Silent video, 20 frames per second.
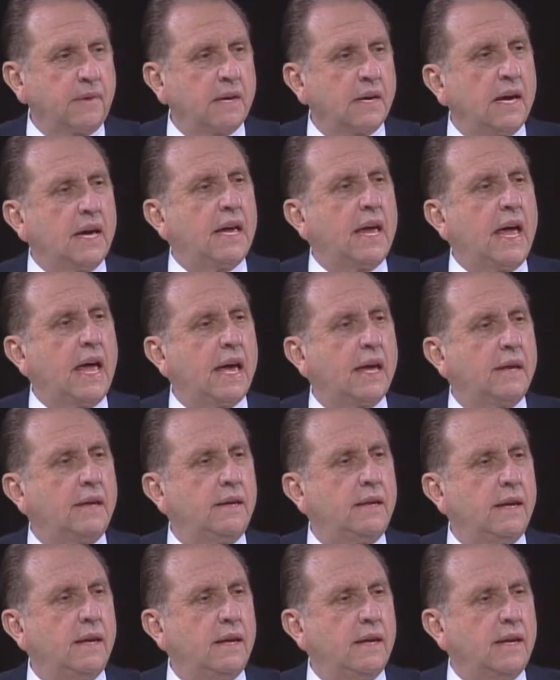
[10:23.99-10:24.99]

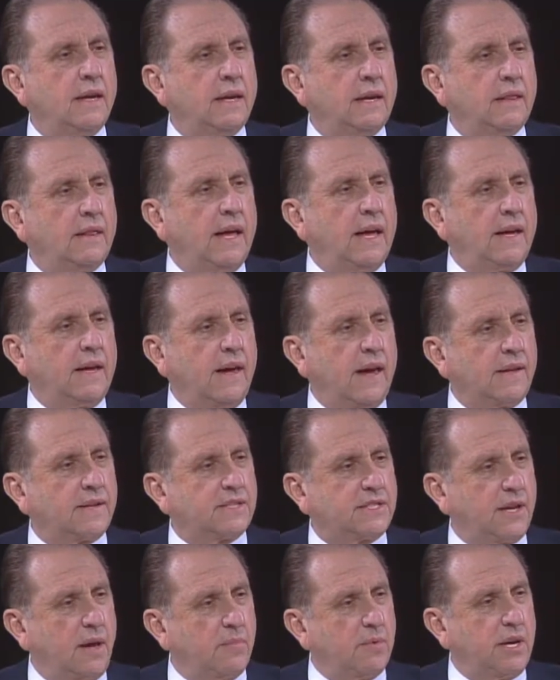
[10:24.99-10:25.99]
Ahead lay
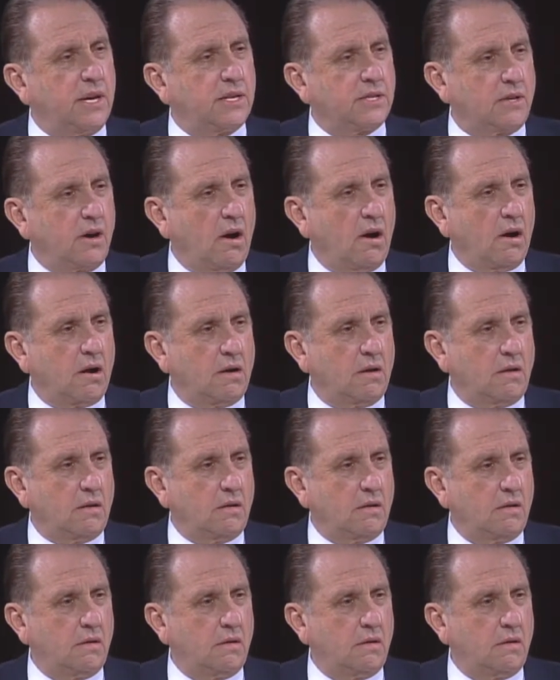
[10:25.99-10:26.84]
Gethsemane's garden